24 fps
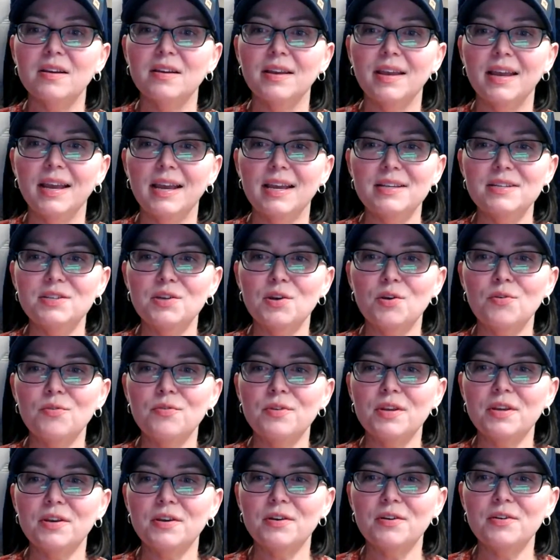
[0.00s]

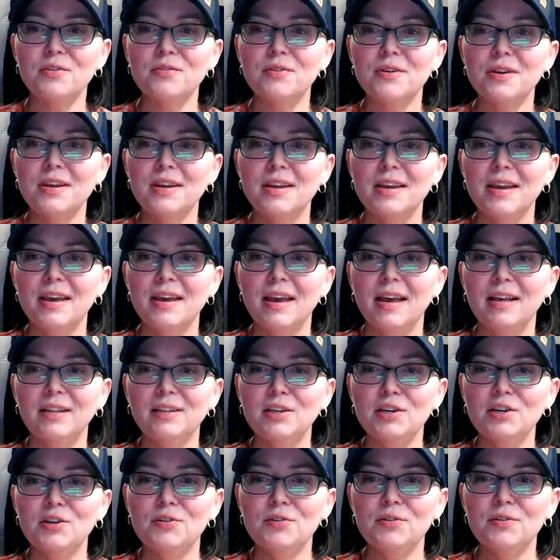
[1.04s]
Antonio.
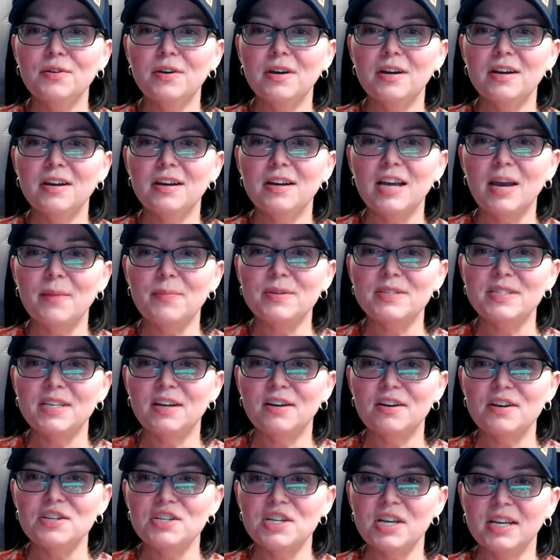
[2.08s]
Hello. Happy
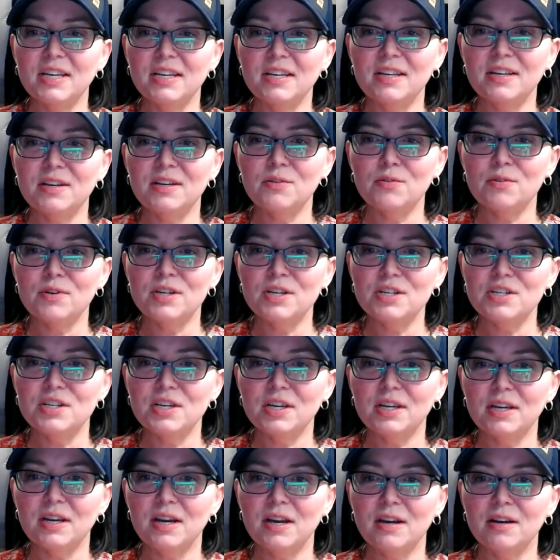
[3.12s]
Saturday. Checking in. Going to
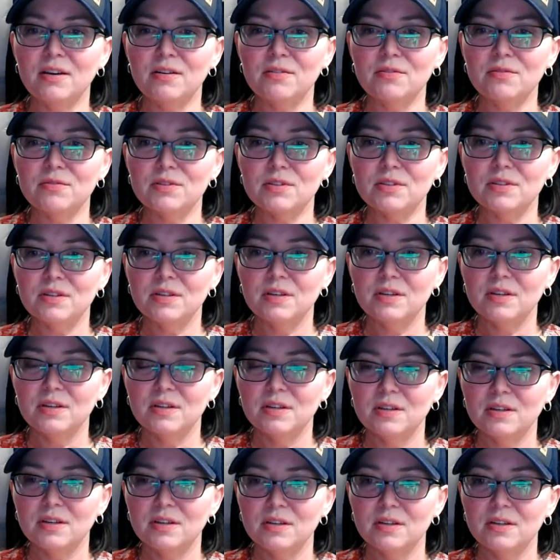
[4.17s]
check out
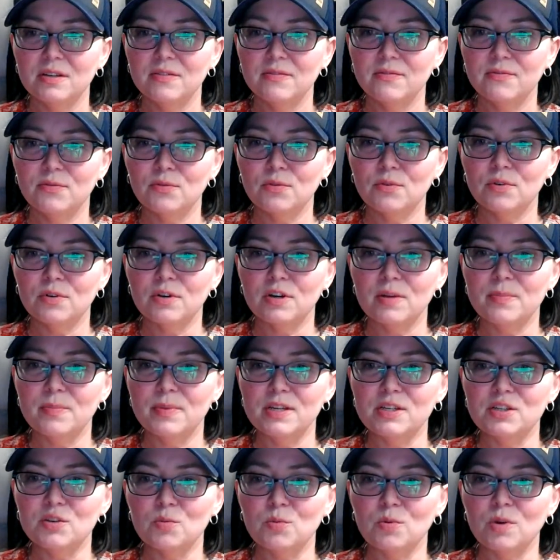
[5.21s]
for a
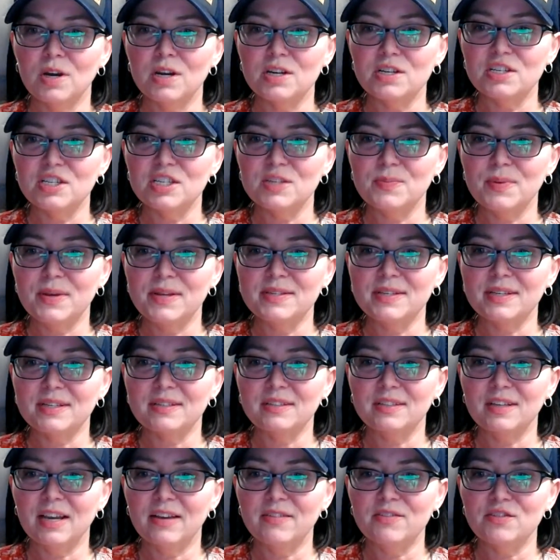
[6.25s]
bit to watch the SpaceX
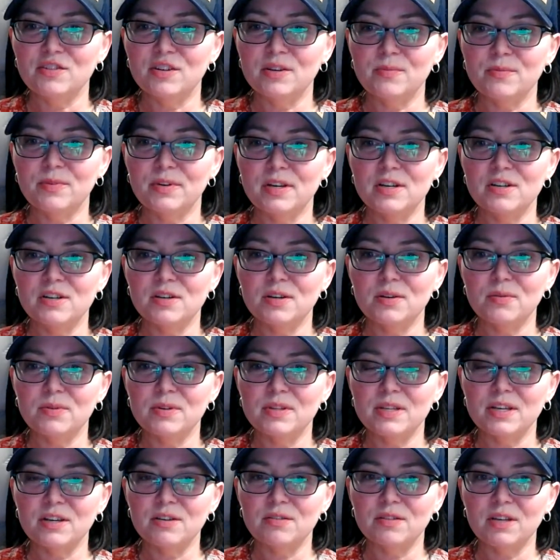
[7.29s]
live stream reentry when
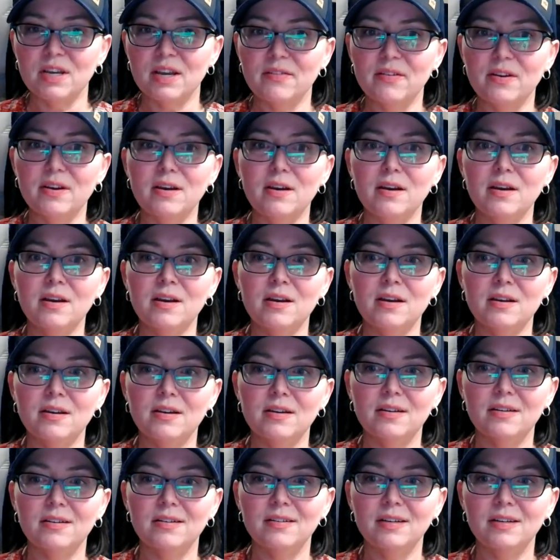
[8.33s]
they go live. I
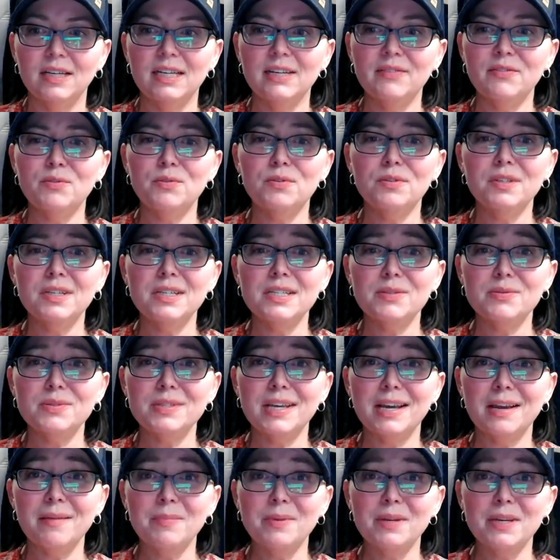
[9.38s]
didn't even realize it was
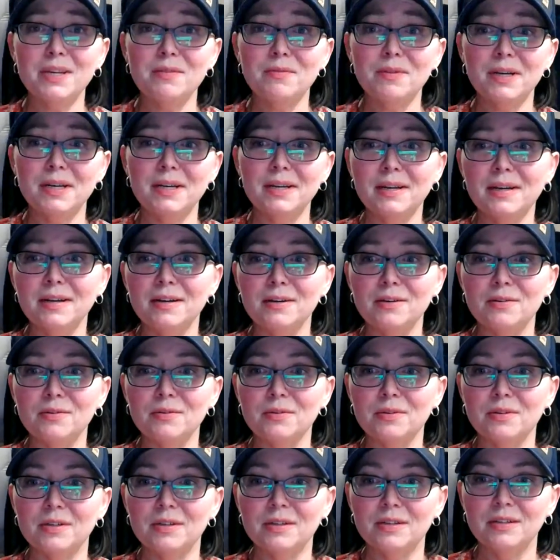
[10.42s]
happening right
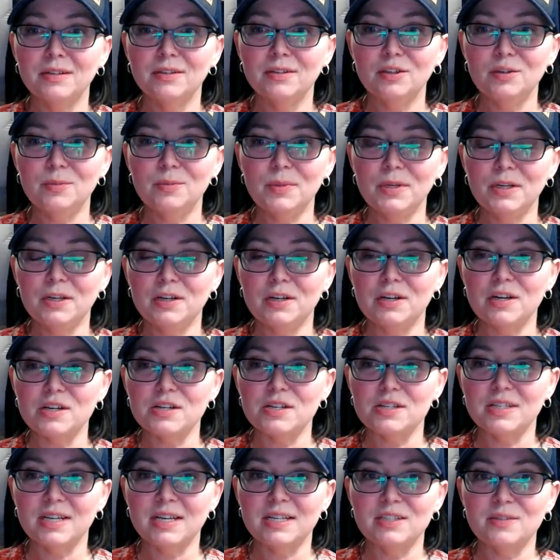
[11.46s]
now. Oh my gosh.
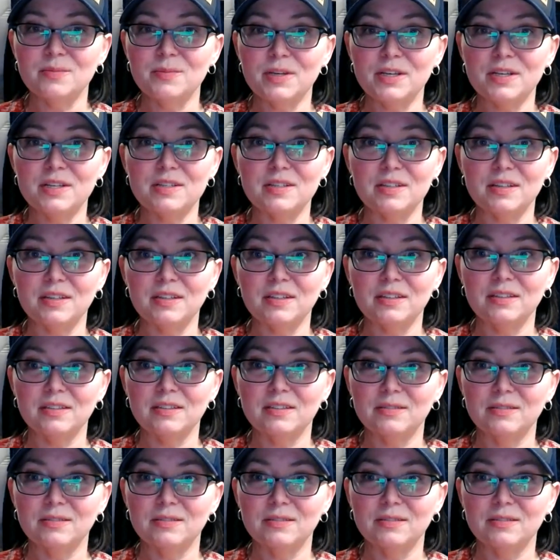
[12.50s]
That's amazing.